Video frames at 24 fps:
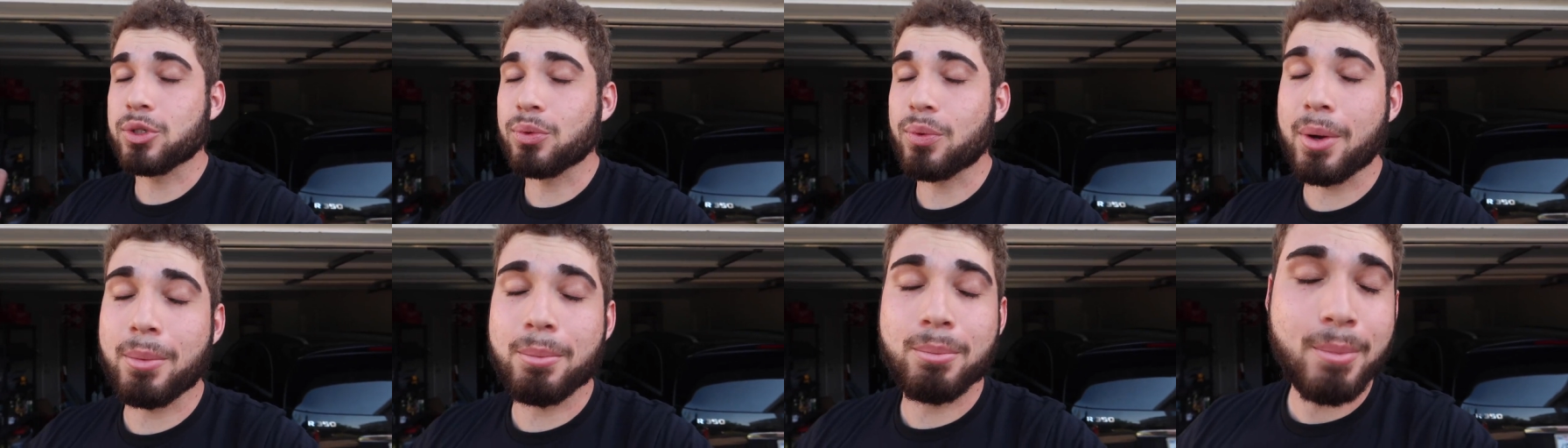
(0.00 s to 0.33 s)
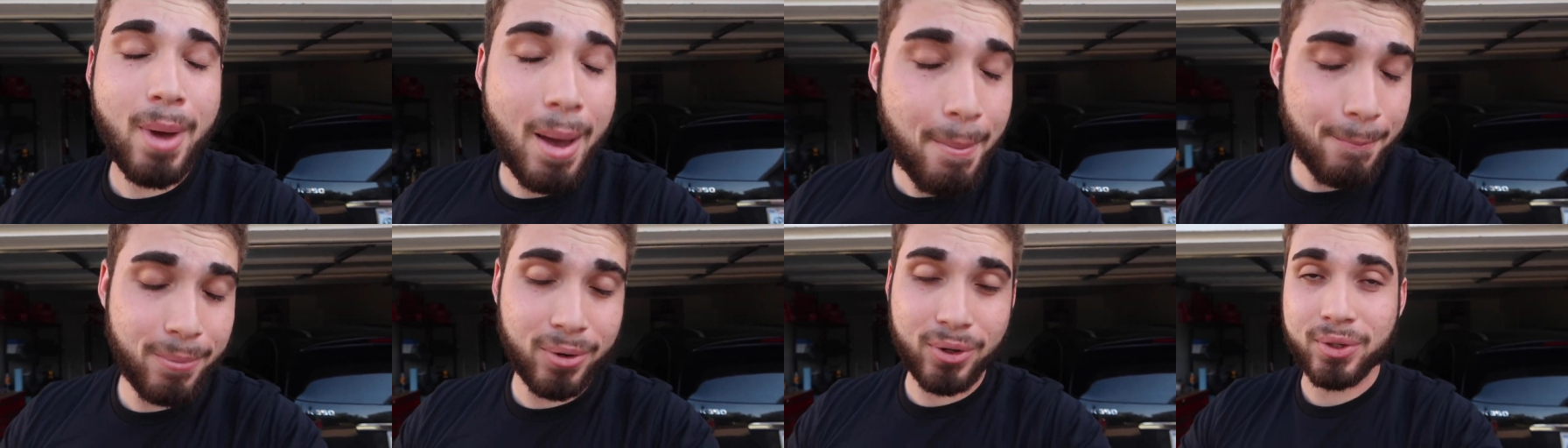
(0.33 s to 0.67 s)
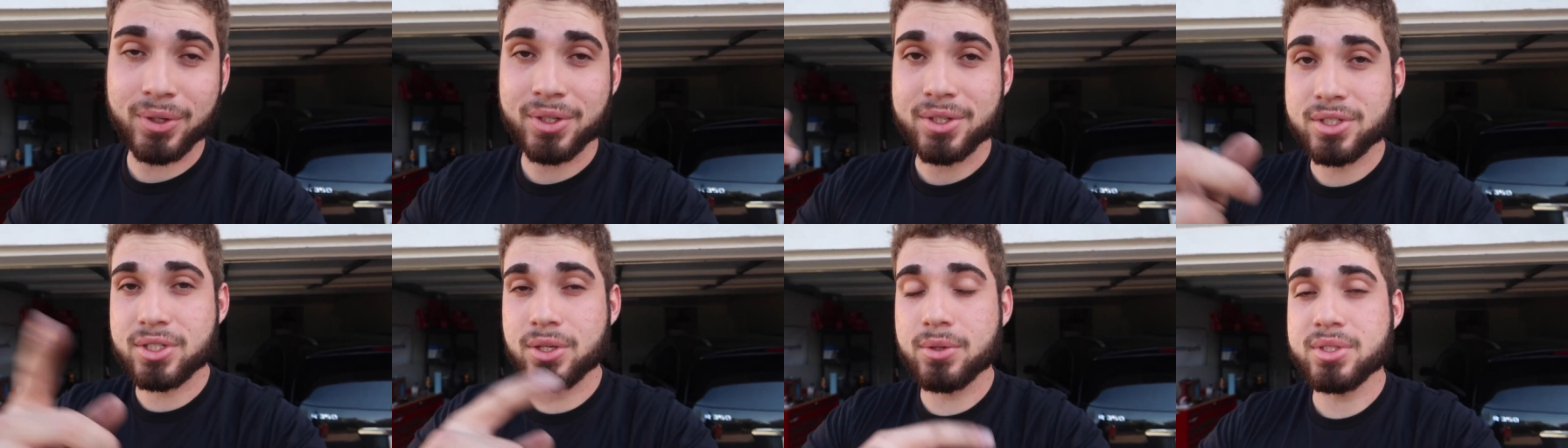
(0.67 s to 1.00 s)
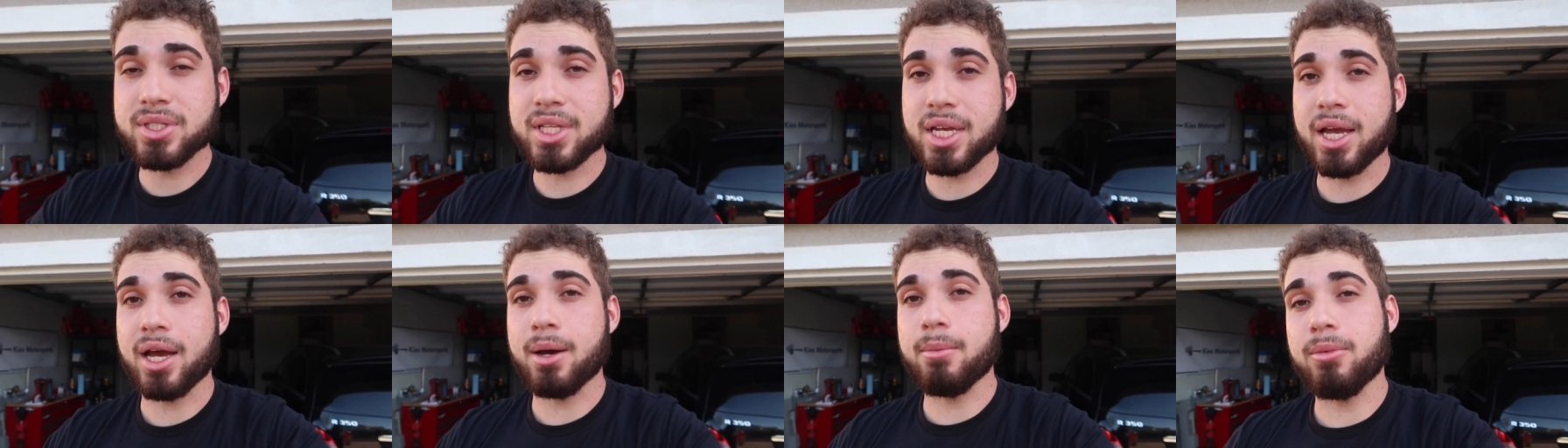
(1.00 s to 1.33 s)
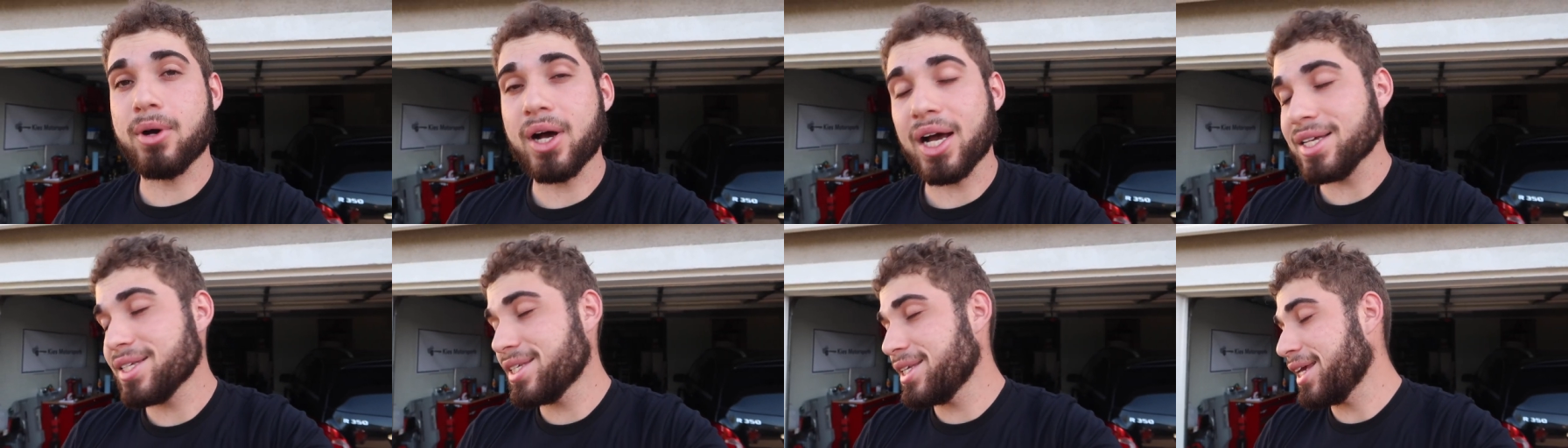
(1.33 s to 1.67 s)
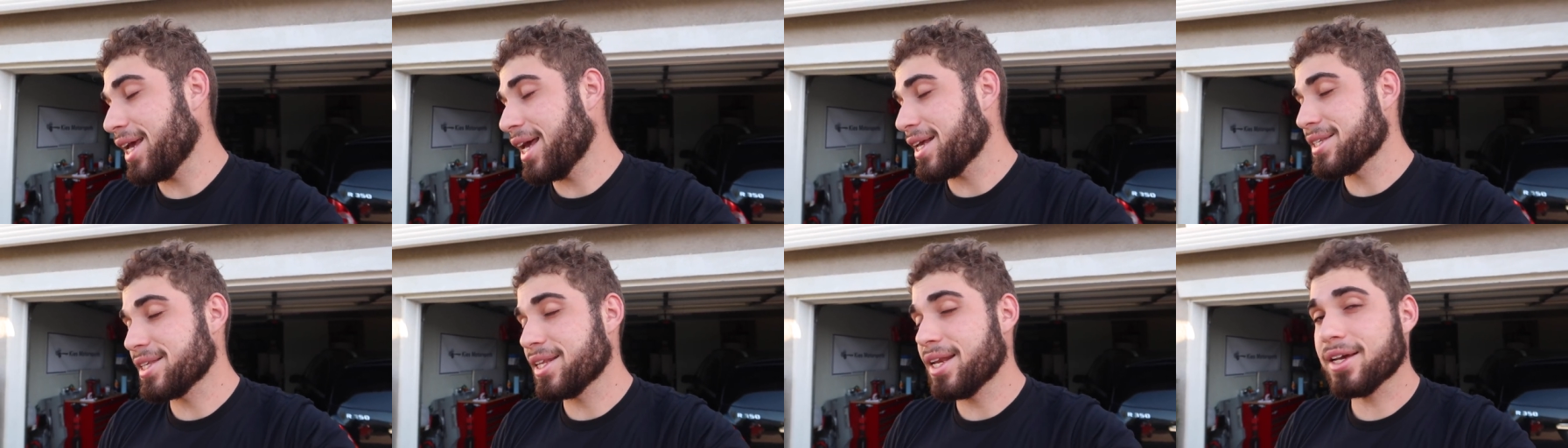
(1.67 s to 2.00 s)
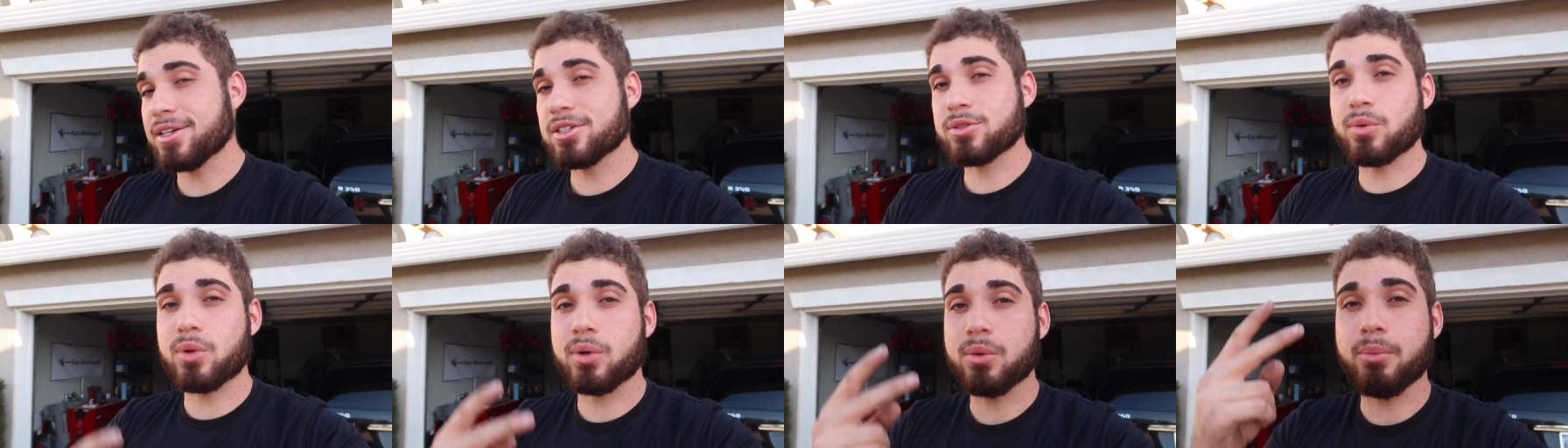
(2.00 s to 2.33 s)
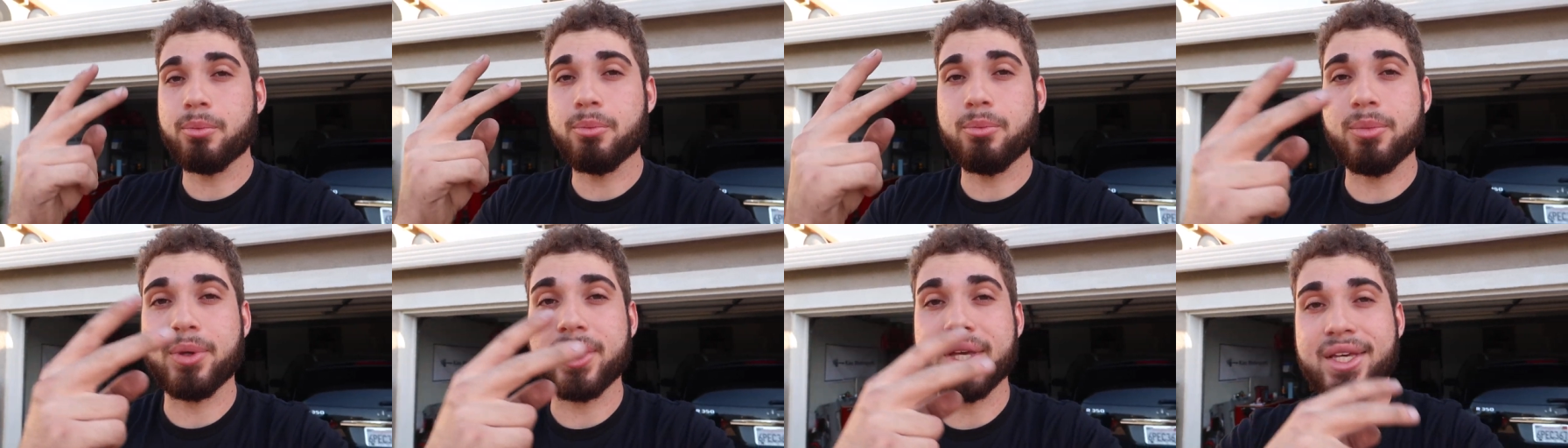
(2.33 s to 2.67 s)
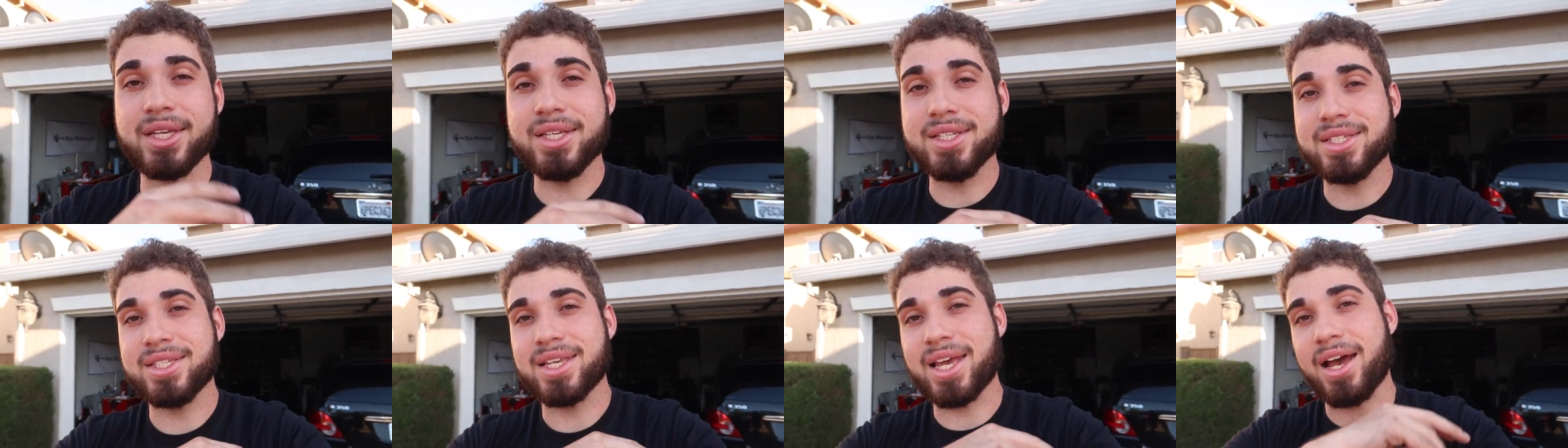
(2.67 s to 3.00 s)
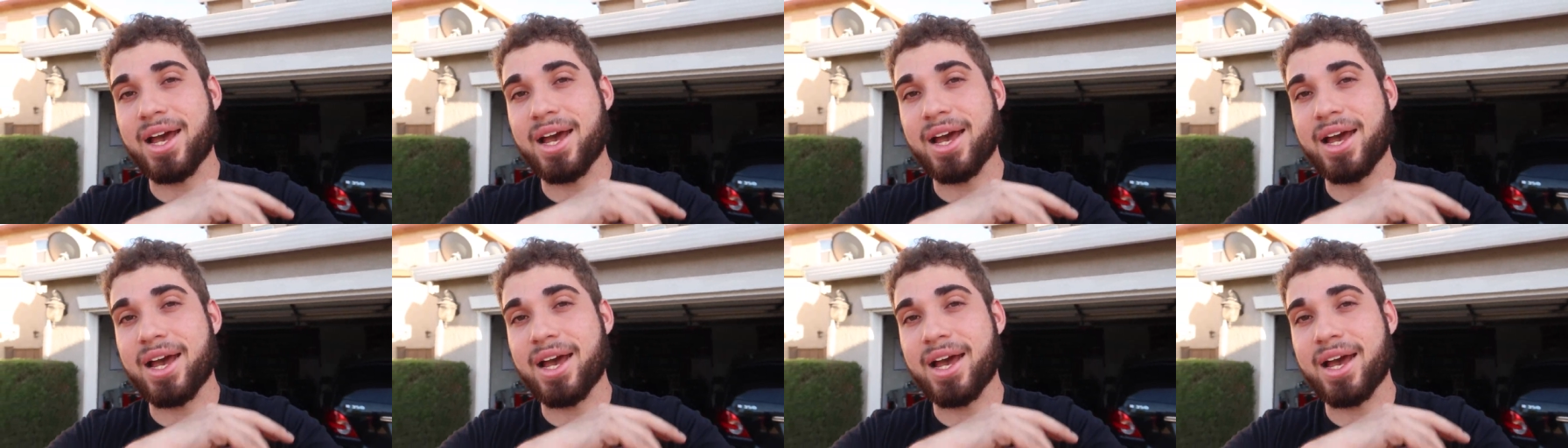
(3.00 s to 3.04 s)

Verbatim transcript: Remember to stay humble. I'll see you guys in the next one. Peace